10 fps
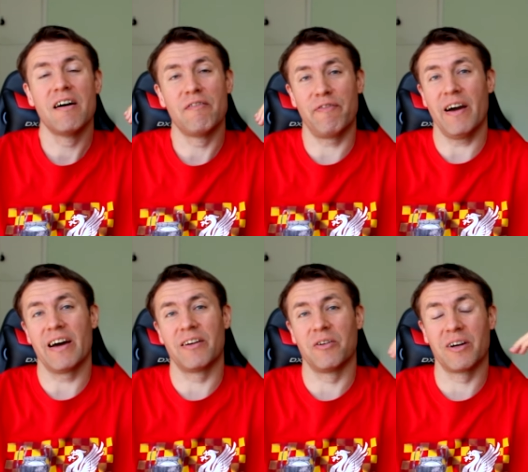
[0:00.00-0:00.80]

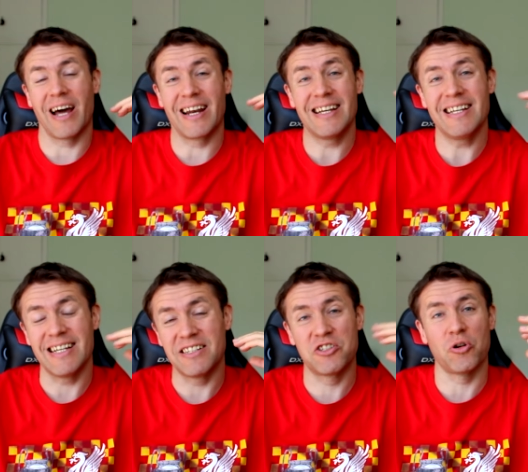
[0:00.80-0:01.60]
Feyenoord and he
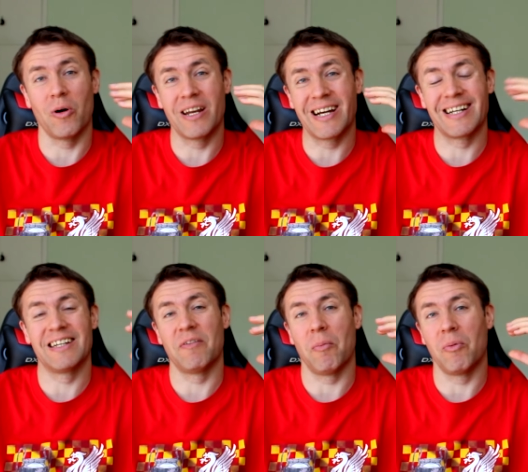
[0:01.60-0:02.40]
is joining
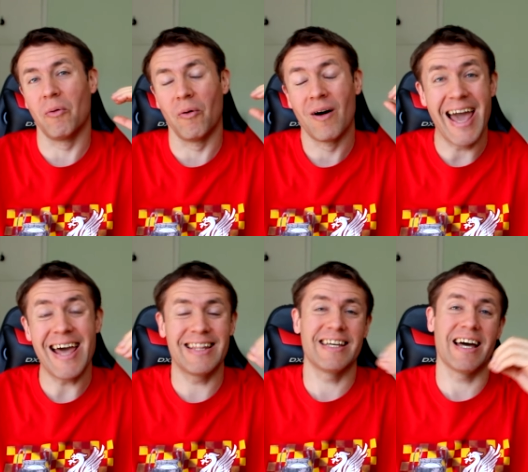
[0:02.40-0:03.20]
Liverpool
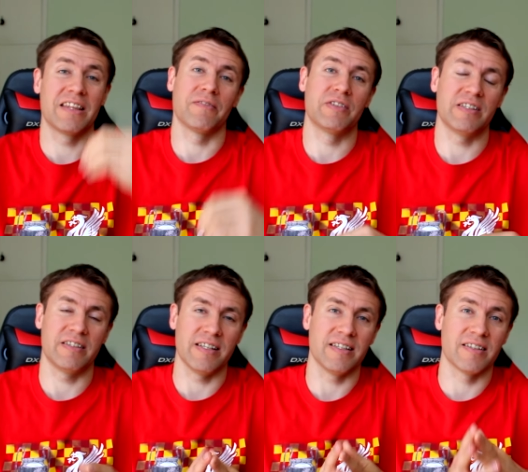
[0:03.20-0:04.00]
at the end of this
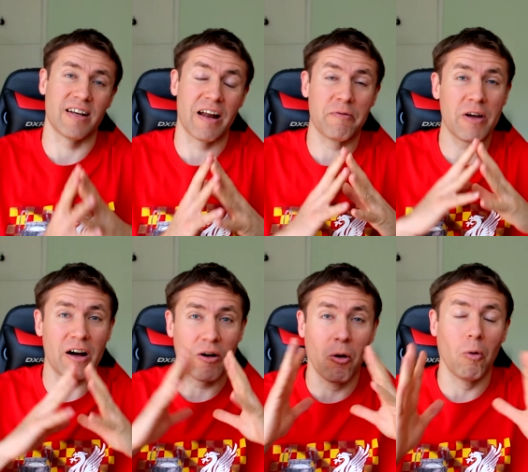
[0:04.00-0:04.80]
season and we
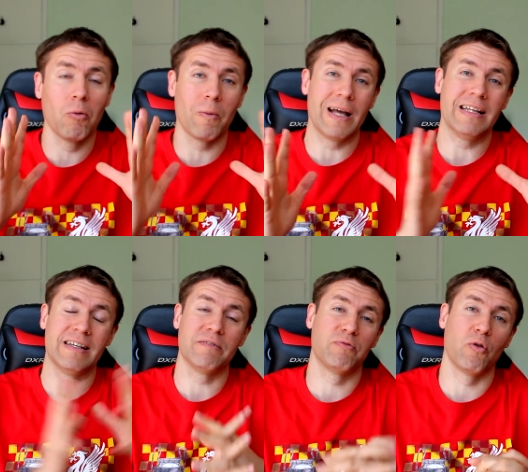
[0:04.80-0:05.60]
are all
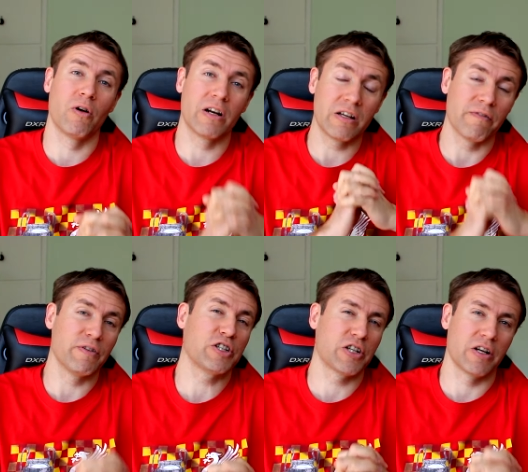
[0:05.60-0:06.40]
waiting for the
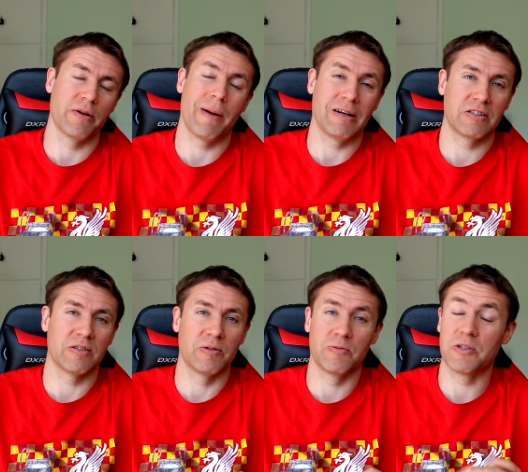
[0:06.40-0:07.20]
official
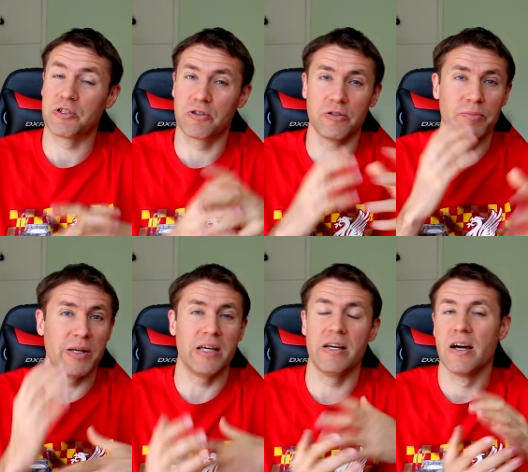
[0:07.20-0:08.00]
announcement which could
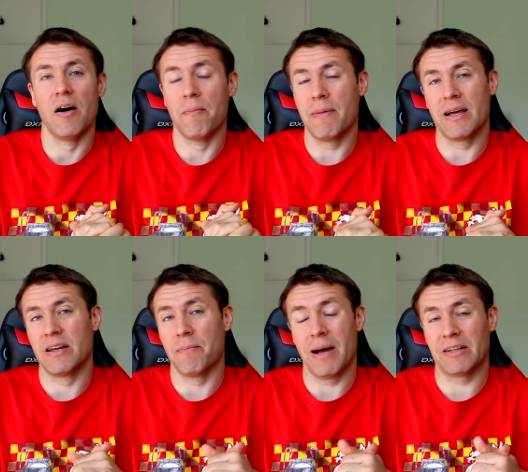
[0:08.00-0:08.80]
be um, in
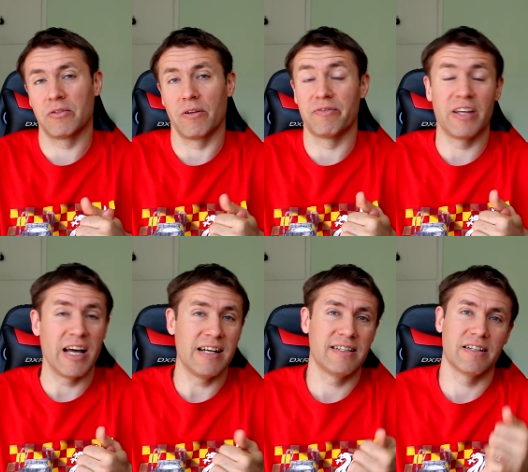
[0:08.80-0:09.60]
a matter of
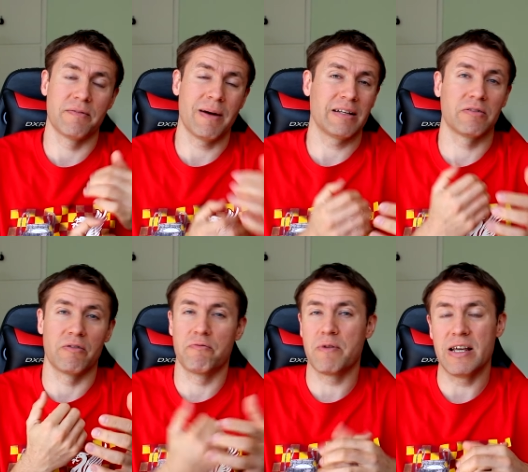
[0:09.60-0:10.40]
days, in a matter
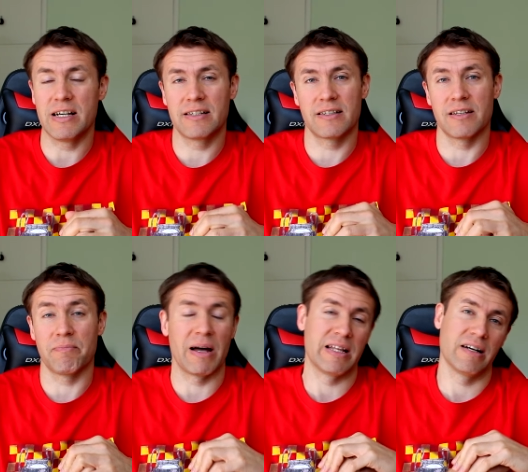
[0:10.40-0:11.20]
of weeks
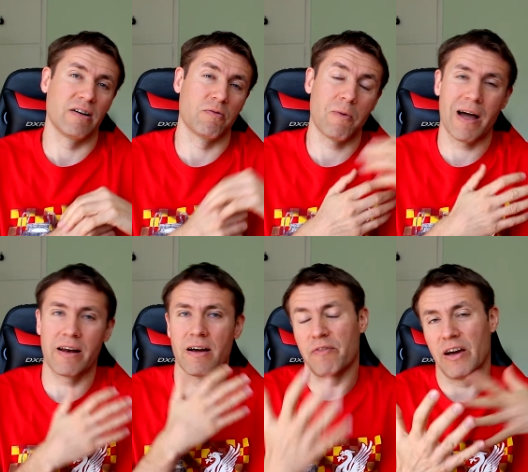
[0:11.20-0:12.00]
depending on
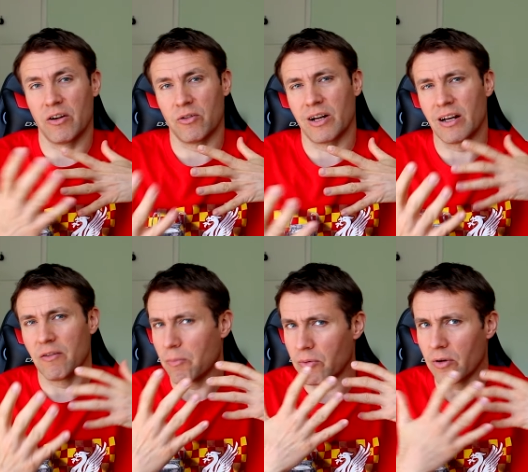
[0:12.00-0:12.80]
when Feyenoord and
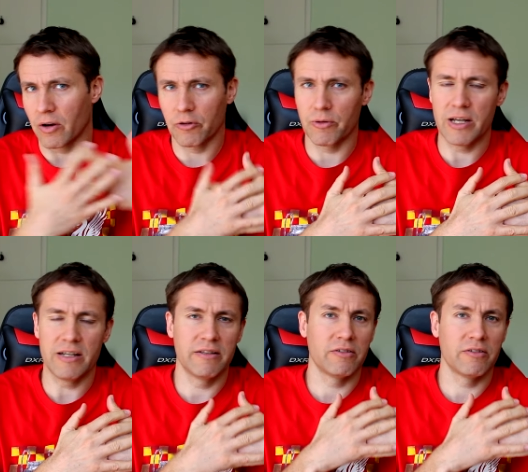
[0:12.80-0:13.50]
Liverpool agreed